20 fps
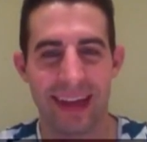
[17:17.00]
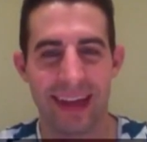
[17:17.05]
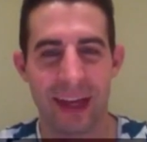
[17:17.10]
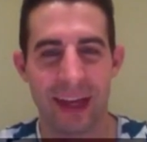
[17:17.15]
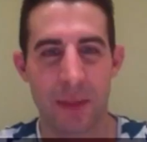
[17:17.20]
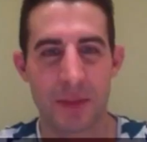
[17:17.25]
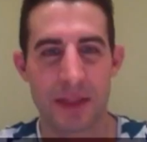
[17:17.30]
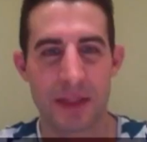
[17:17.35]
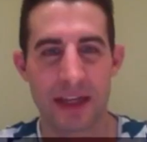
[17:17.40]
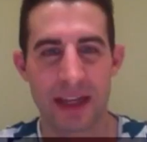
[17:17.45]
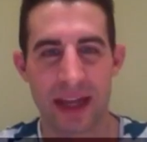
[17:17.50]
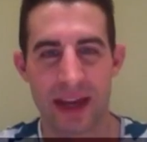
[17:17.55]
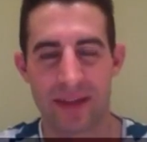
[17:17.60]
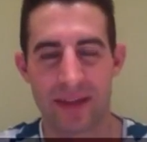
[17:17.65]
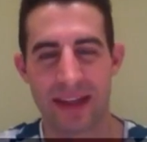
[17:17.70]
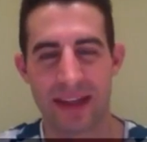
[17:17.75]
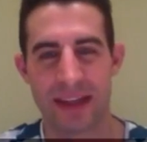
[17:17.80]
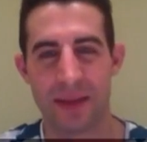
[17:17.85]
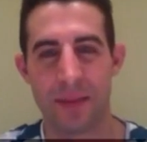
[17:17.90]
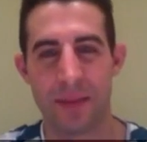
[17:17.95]
It helped you kind of
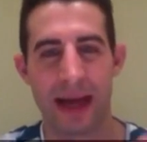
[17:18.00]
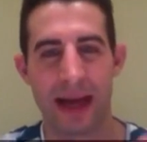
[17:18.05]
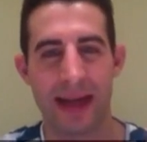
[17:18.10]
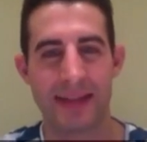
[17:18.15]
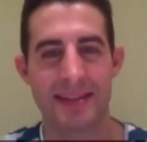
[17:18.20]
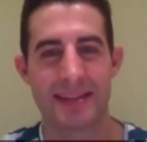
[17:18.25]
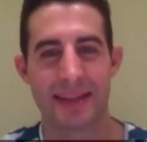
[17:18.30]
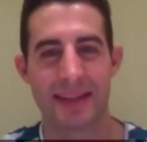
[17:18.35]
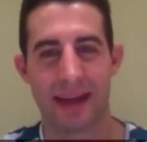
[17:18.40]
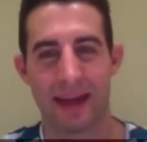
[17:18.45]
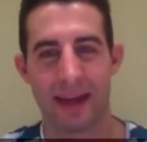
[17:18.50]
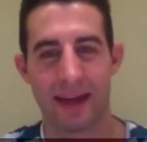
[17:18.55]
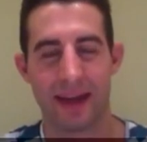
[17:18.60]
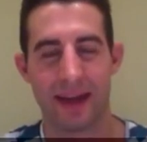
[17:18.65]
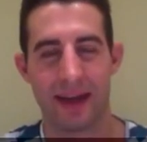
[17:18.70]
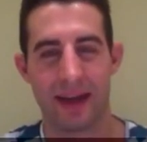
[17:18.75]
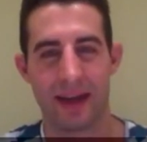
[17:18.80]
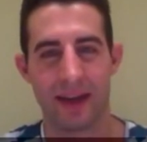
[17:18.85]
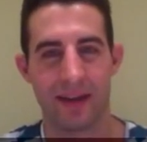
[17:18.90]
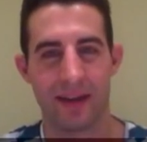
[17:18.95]
get the mindset
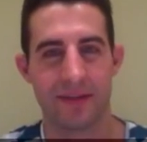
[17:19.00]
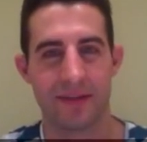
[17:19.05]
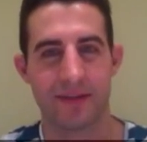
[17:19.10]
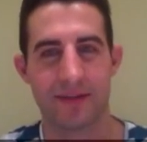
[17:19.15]
of,